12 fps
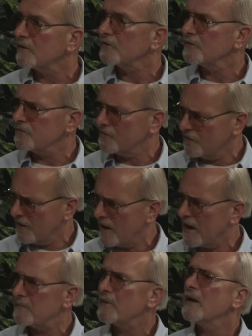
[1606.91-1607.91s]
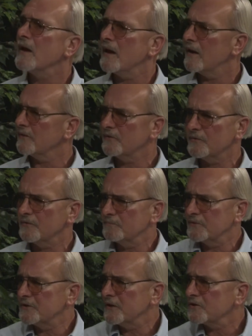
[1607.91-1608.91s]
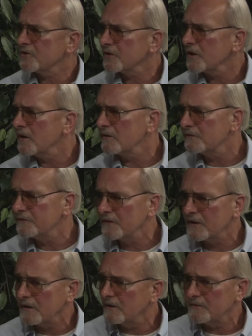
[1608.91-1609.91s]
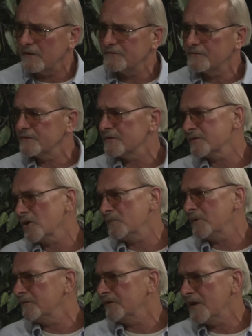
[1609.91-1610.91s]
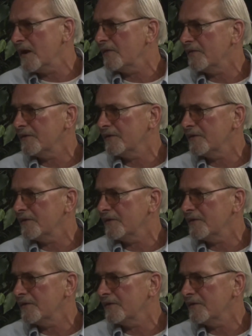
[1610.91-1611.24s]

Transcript: to crime and to the potential of serious harm and even death.